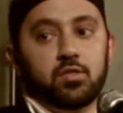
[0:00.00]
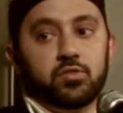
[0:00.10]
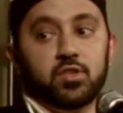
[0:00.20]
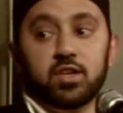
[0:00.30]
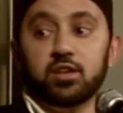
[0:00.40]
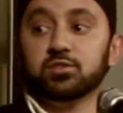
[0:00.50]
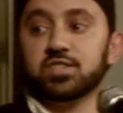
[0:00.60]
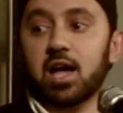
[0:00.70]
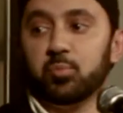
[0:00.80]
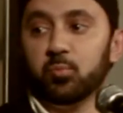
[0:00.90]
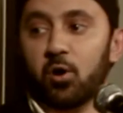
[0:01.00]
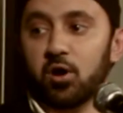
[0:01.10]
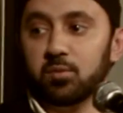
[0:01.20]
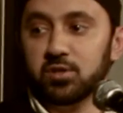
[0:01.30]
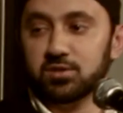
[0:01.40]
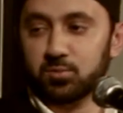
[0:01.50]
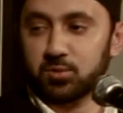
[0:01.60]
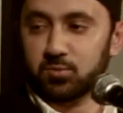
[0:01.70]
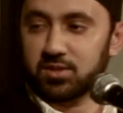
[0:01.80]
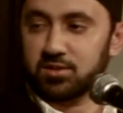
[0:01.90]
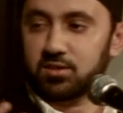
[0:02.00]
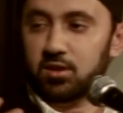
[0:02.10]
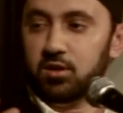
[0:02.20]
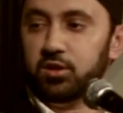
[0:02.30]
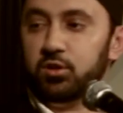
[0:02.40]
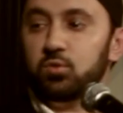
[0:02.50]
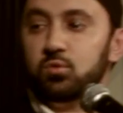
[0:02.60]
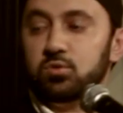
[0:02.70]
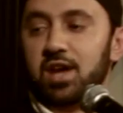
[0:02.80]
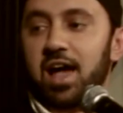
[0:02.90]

The Hilltop Apartments, which was this huge